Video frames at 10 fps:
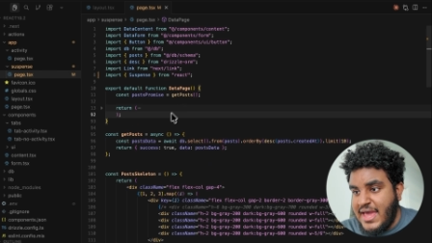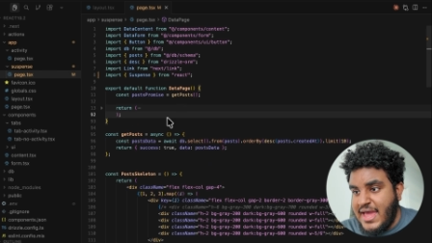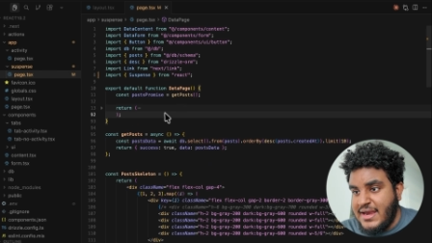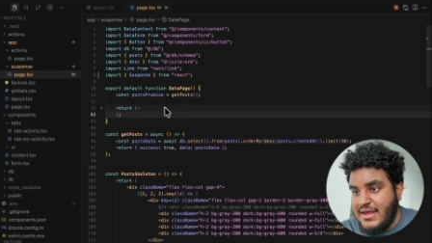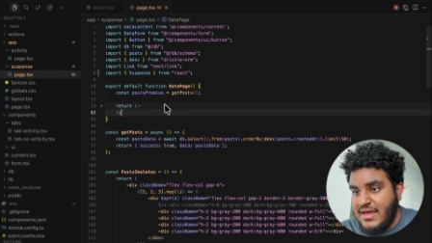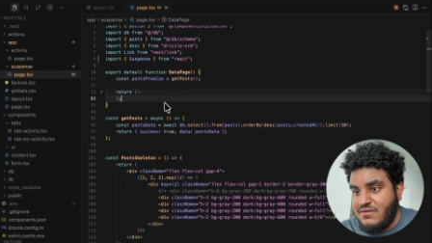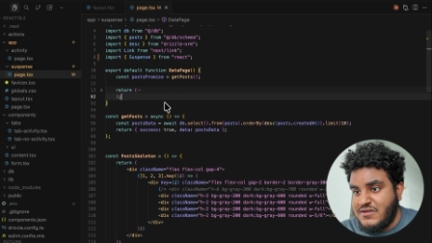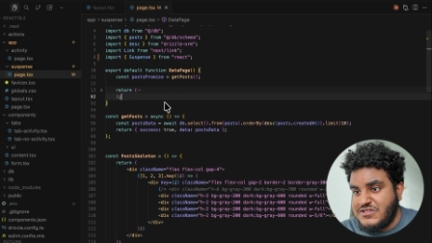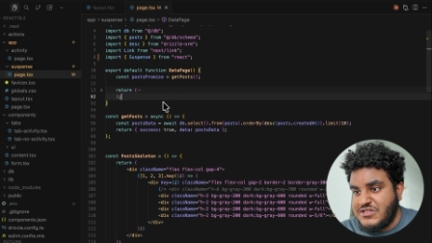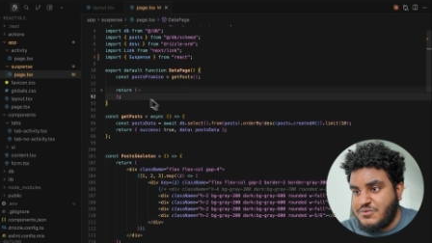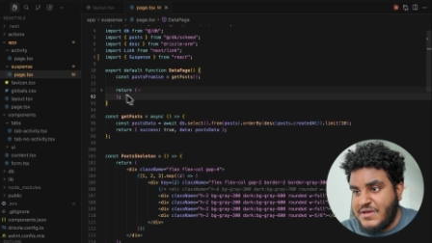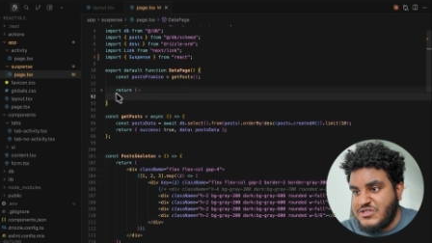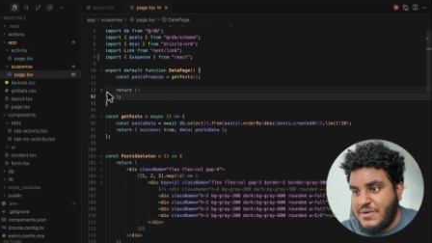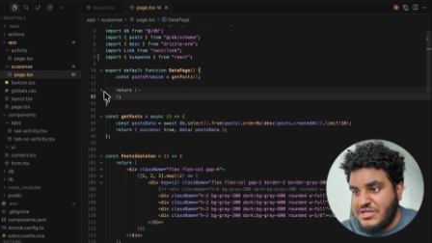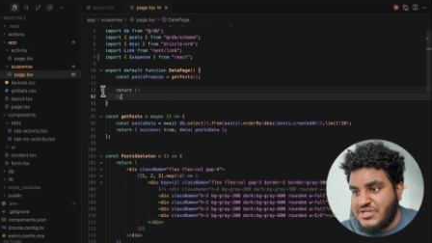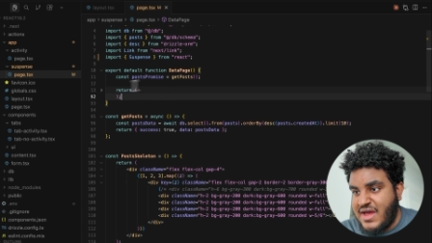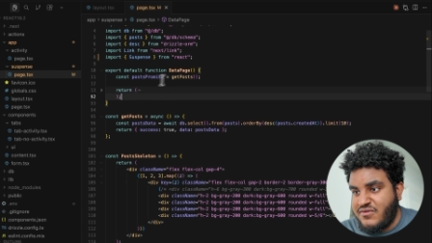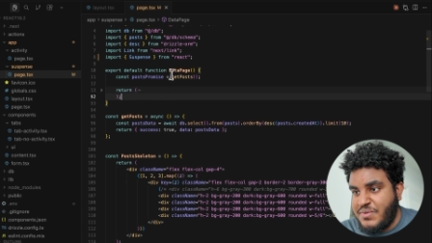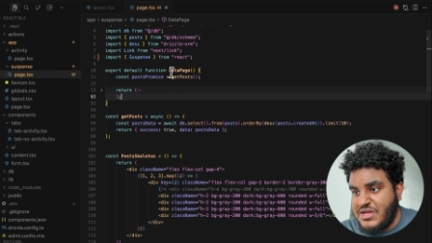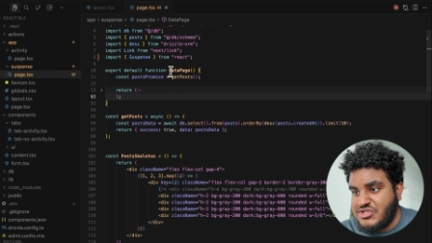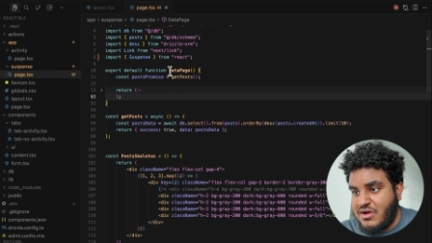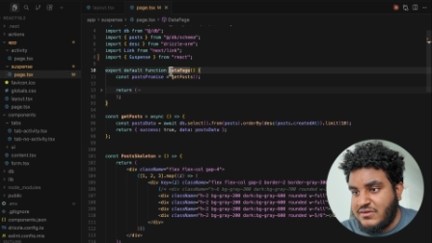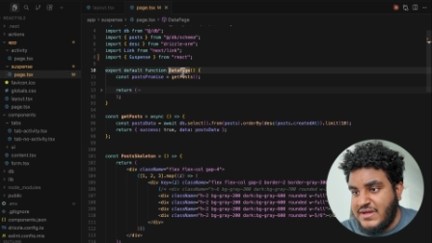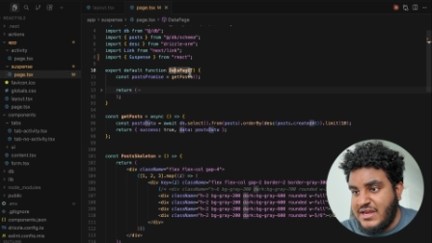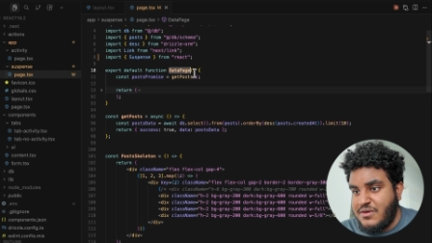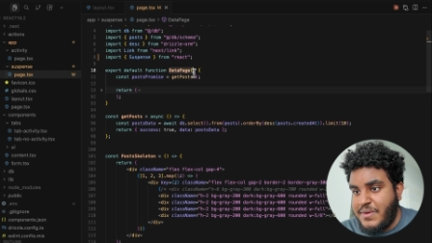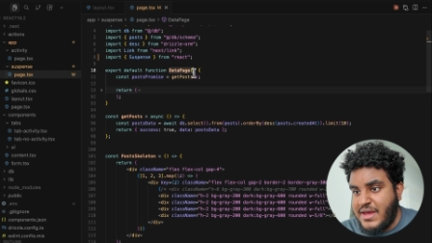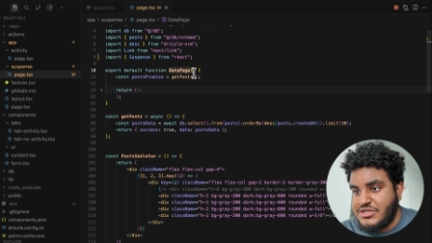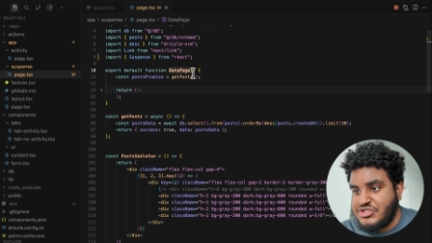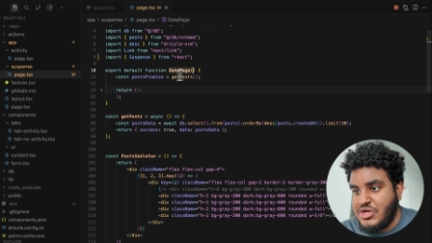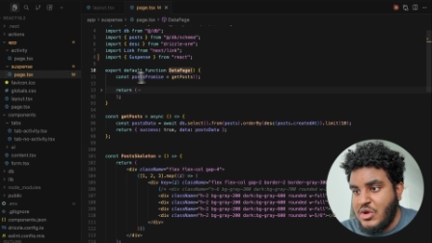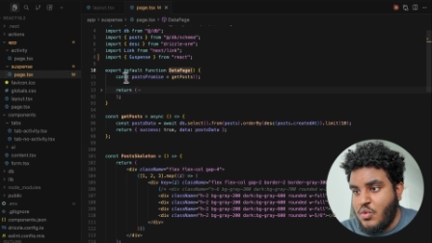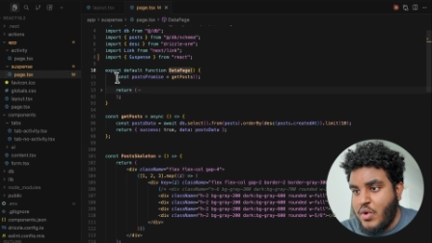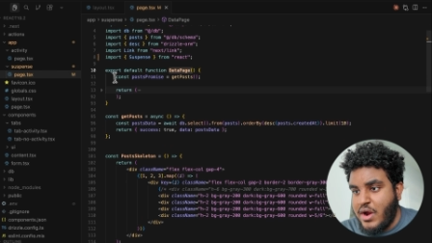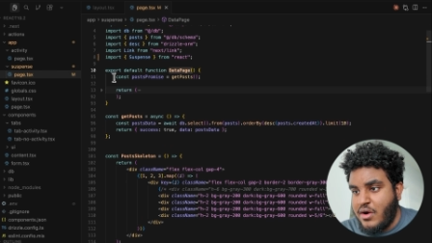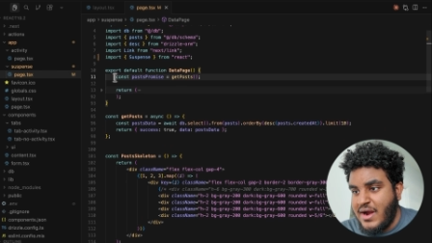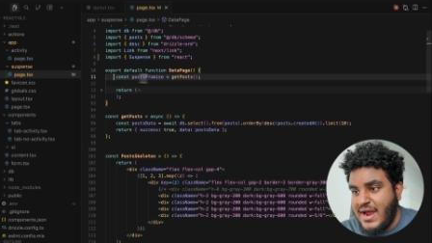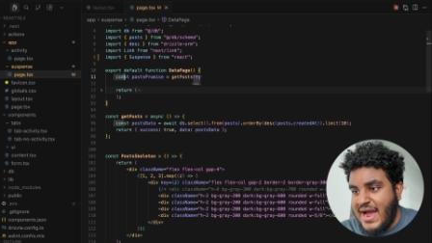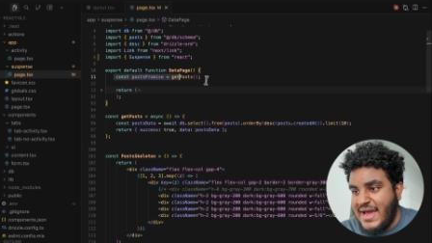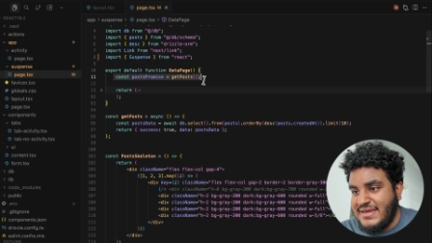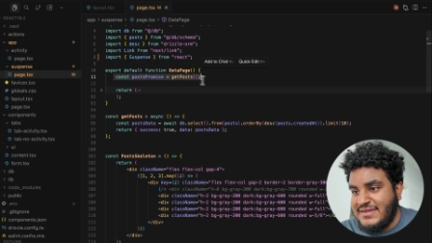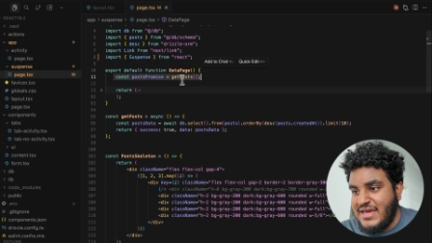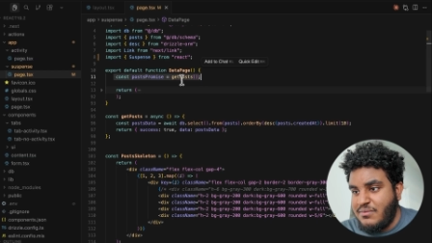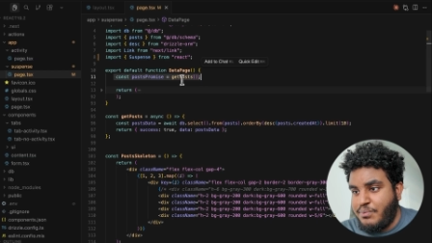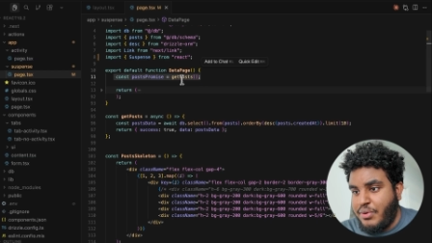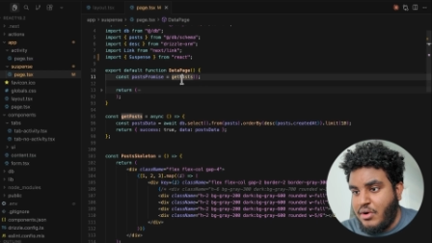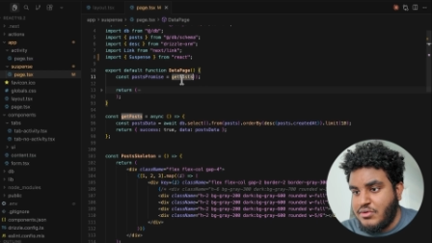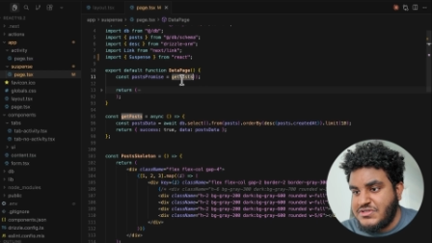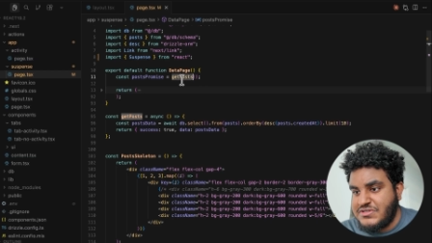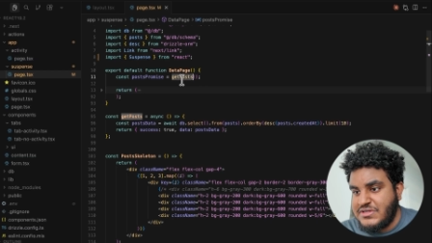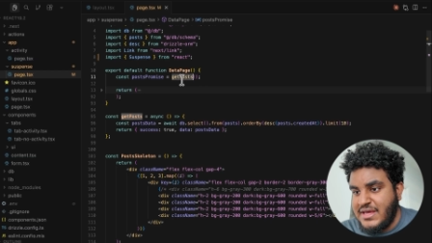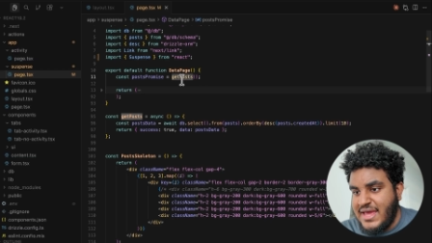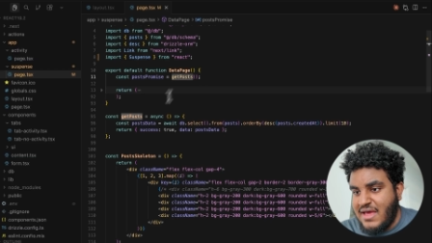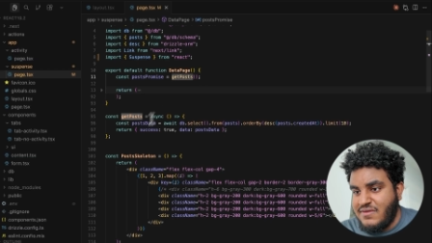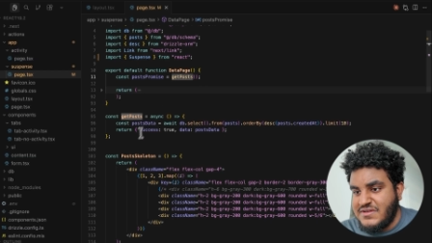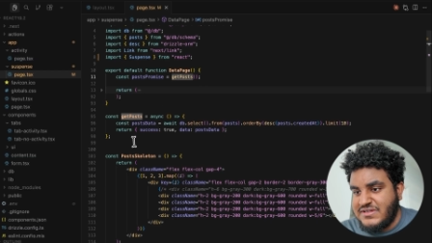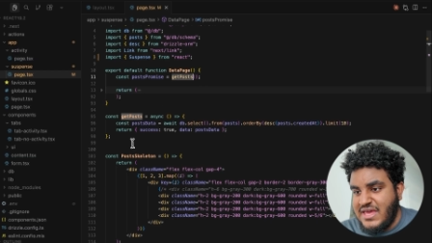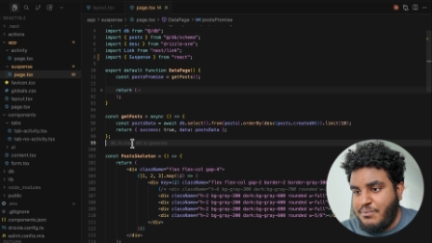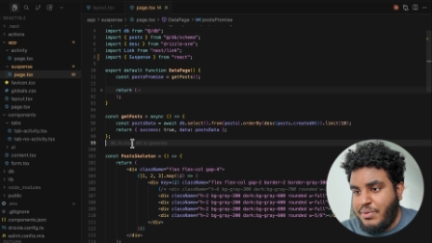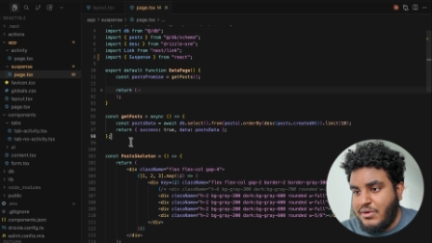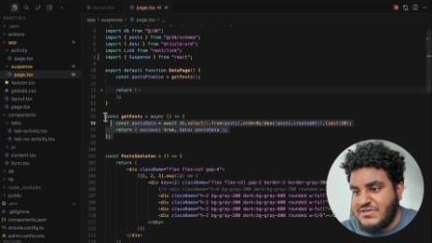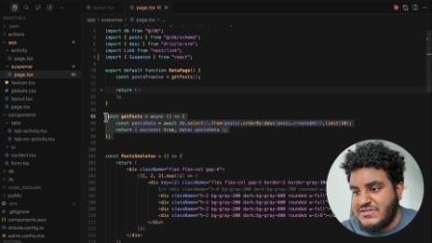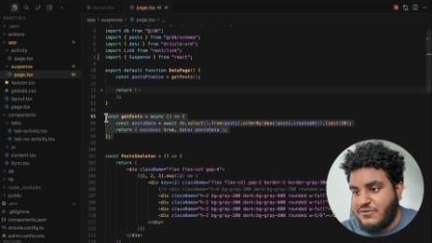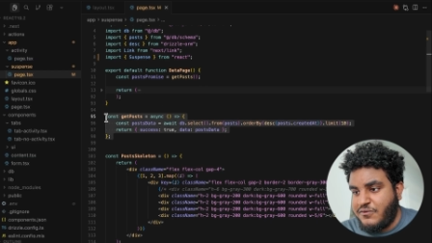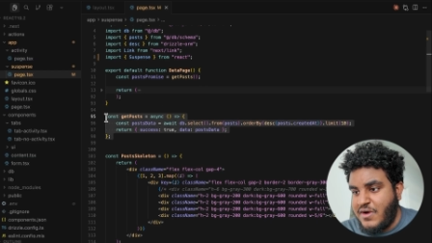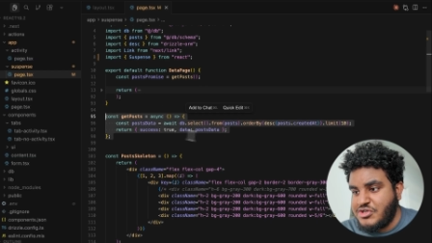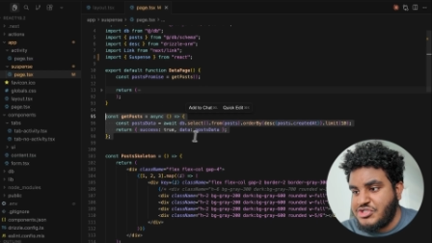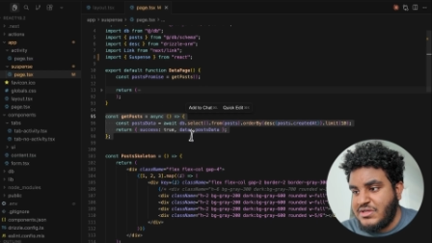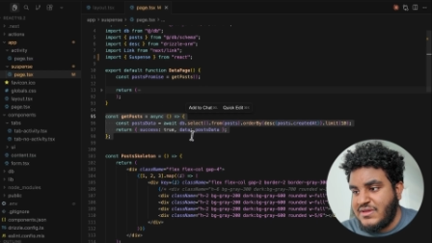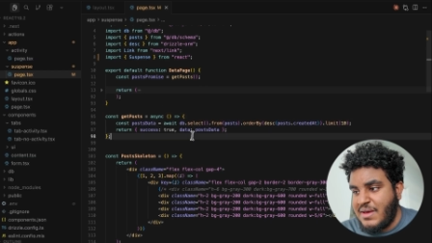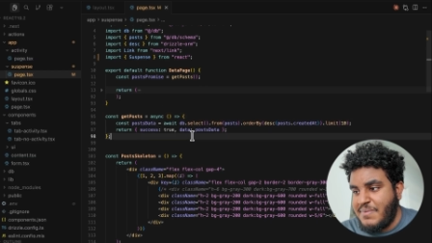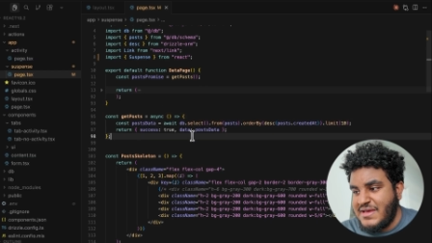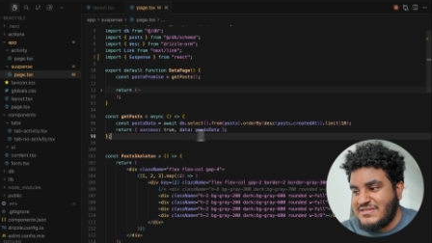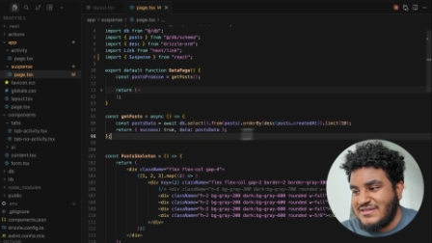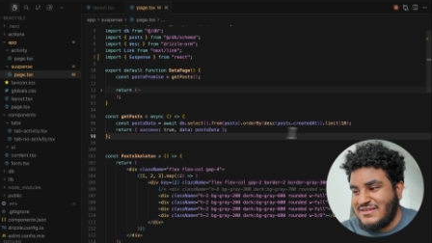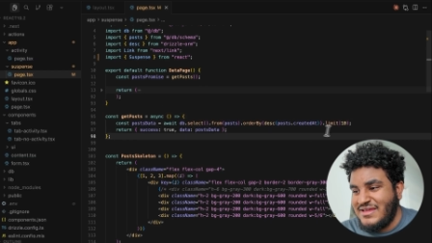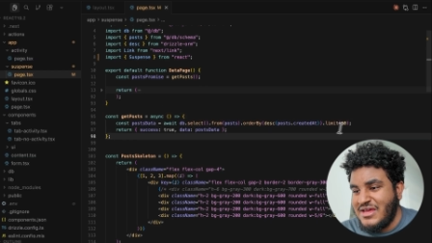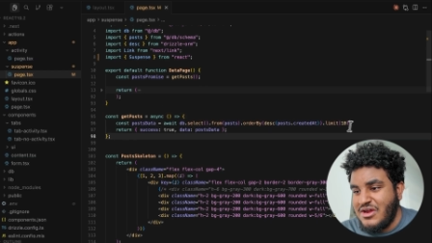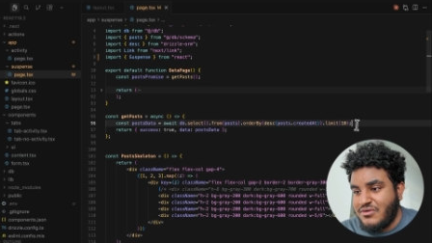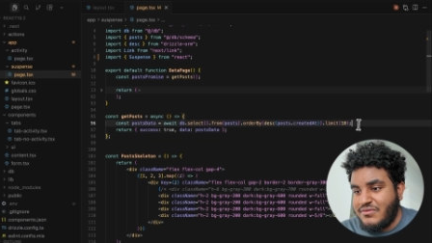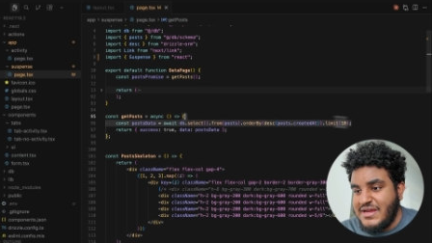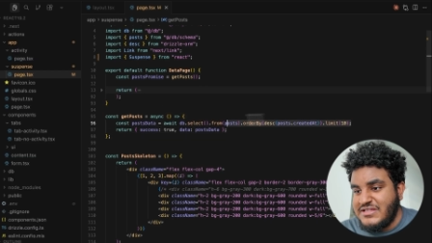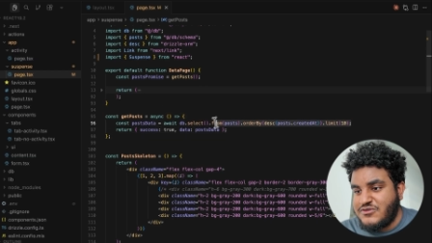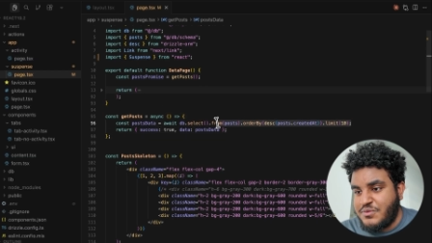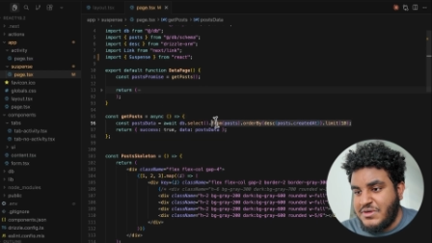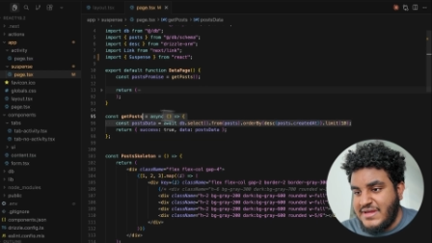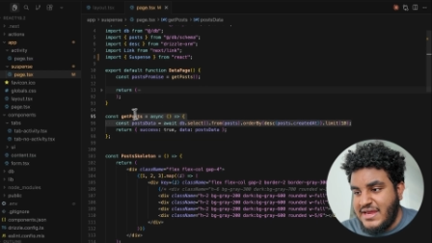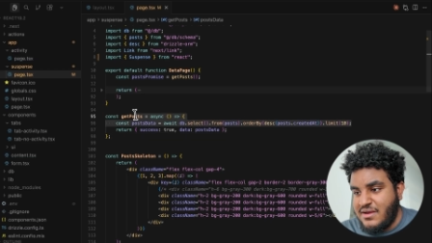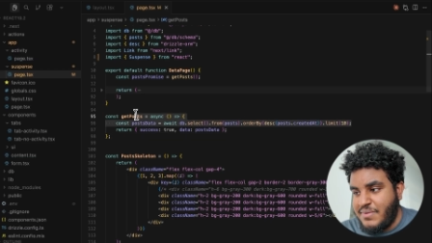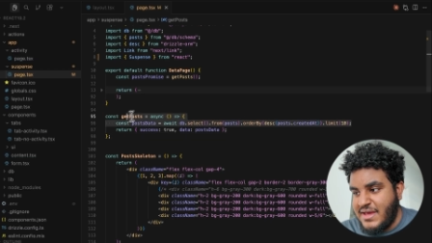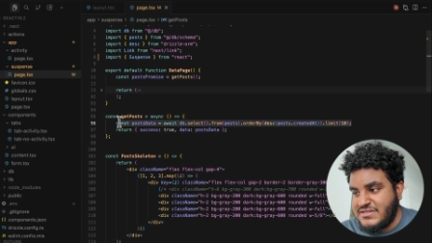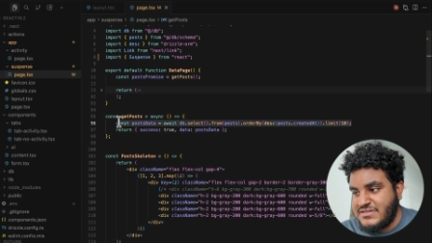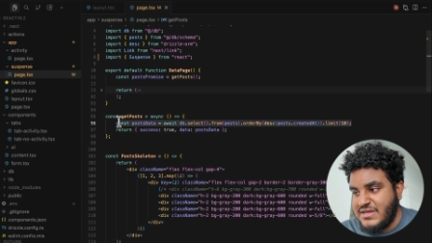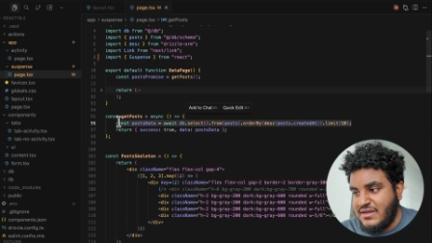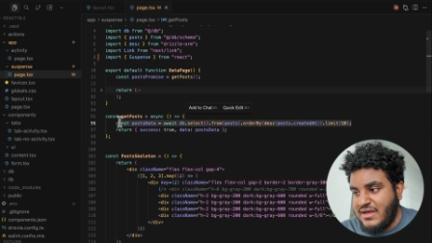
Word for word: and in this suspense page, I have a page called data page where I get posts, and this get post is a function that basically reads from a database